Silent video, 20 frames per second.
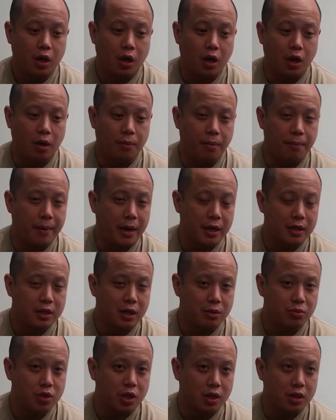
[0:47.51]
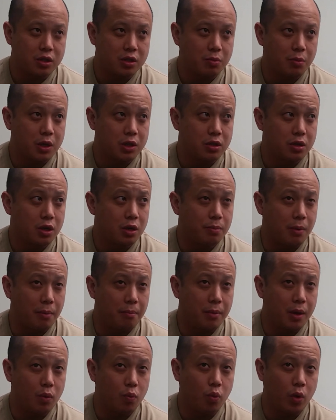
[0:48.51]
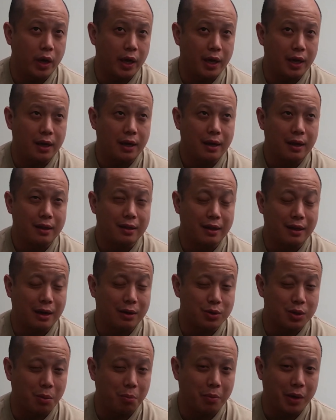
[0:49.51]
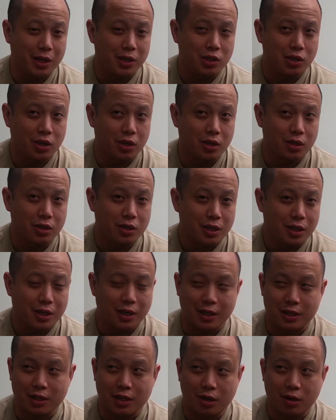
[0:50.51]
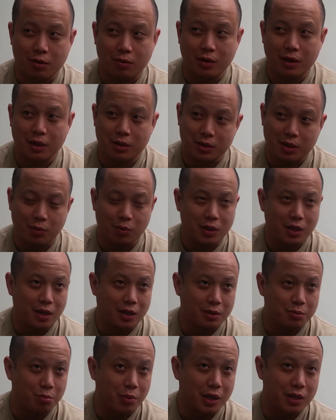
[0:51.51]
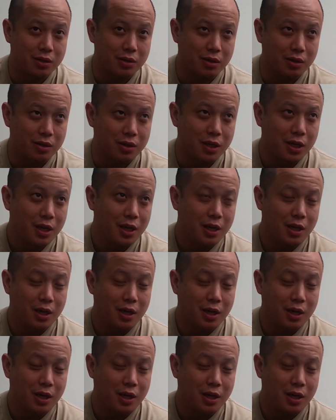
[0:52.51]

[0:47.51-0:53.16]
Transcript: But by the time second semester hit, about midway, I think I was in med-surg. I stared around, I was like, what the heck is med-surg?